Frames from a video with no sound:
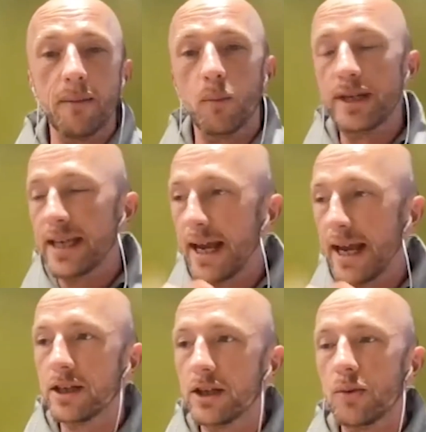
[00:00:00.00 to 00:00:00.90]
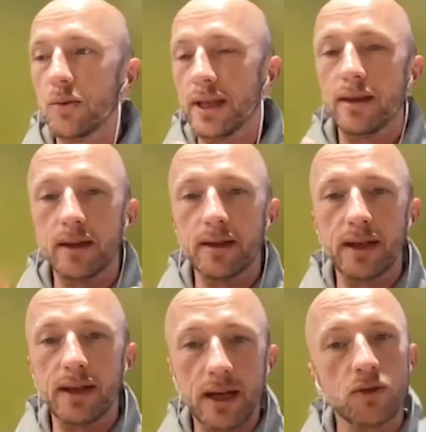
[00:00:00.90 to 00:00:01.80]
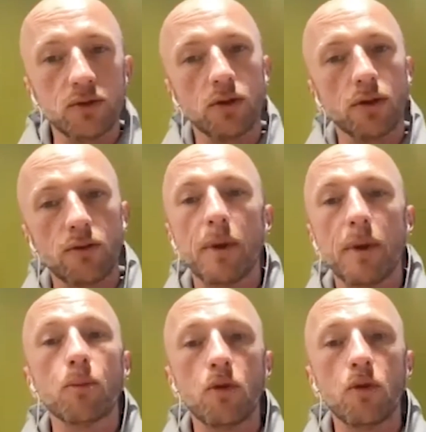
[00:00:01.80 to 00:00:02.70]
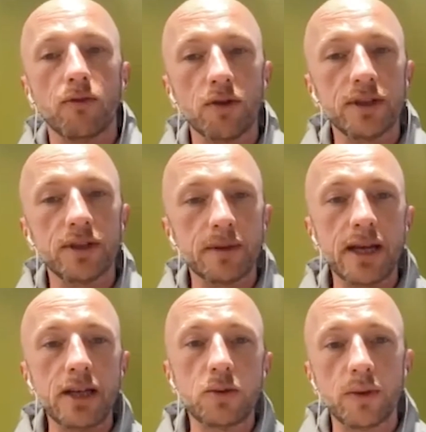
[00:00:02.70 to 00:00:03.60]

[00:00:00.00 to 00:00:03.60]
We tend to do within the initial sort of 3-month proof of concept stage,